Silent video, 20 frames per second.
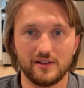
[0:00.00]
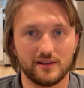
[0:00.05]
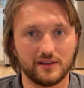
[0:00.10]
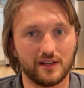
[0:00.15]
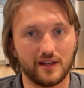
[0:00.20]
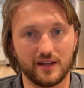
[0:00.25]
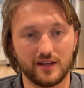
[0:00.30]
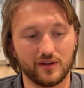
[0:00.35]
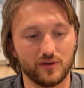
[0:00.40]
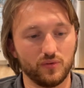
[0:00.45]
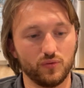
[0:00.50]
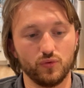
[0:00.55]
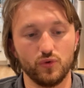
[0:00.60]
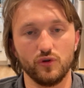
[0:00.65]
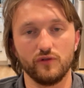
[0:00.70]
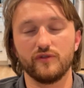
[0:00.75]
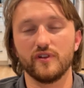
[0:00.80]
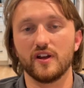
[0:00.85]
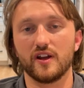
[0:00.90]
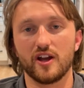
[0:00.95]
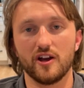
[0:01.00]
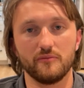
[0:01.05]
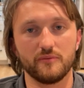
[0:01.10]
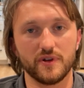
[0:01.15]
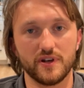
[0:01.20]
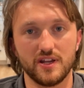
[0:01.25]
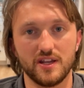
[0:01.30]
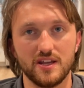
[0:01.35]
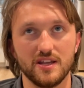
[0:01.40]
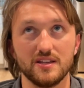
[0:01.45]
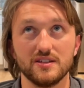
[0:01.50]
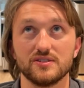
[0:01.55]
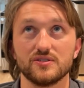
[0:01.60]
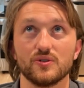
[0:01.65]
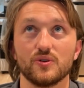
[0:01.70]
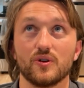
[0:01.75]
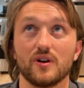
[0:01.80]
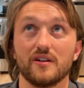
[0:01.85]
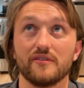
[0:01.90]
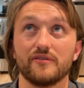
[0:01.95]
like roofing companies,
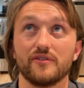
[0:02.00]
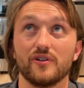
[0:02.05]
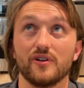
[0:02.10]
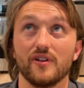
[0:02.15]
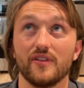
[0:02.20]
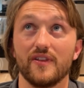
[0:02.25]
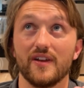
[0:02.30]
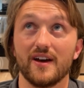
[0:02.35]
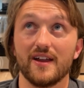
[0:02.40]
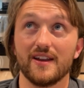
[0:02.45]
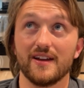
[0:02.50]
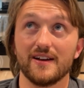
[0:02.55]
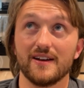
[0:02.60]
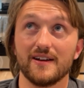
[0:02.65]
or I've heard that